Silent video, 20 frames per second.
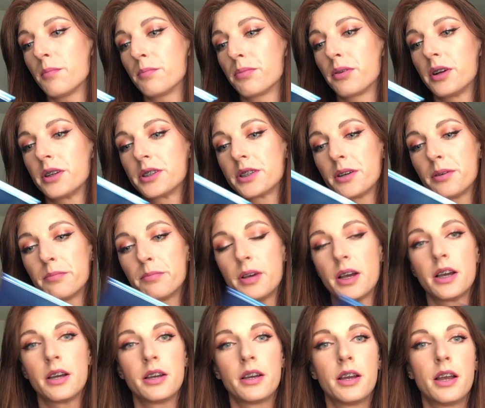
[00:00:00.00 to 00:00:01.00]

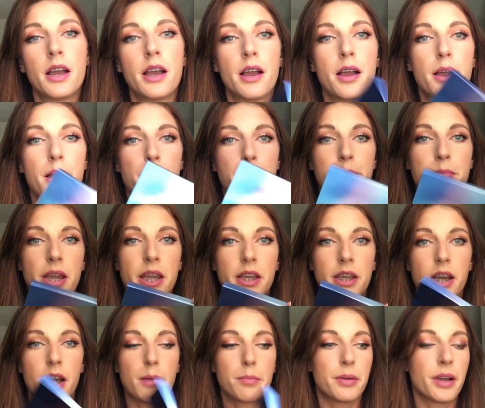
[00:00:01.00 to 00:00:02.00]
Prism
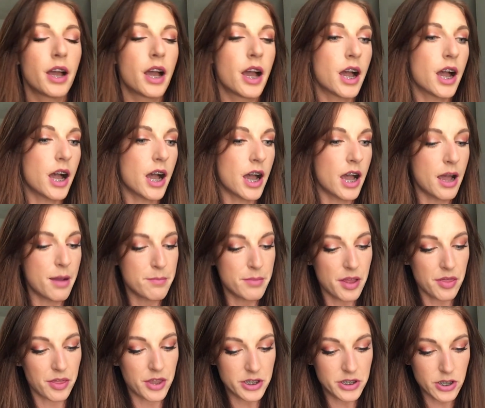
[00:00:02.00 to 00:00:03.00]
makeup.
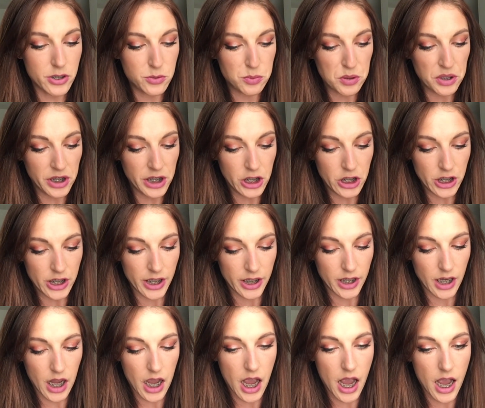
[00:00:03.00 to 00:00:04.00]
This is really
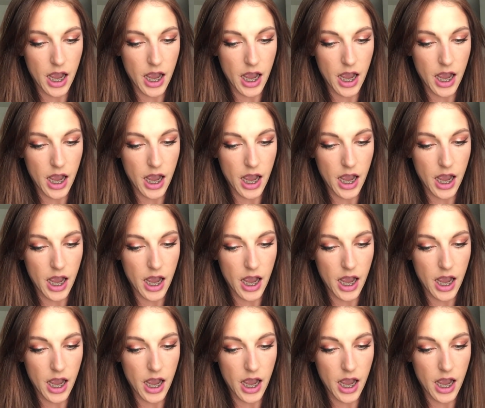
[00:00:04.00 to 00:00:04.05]
good.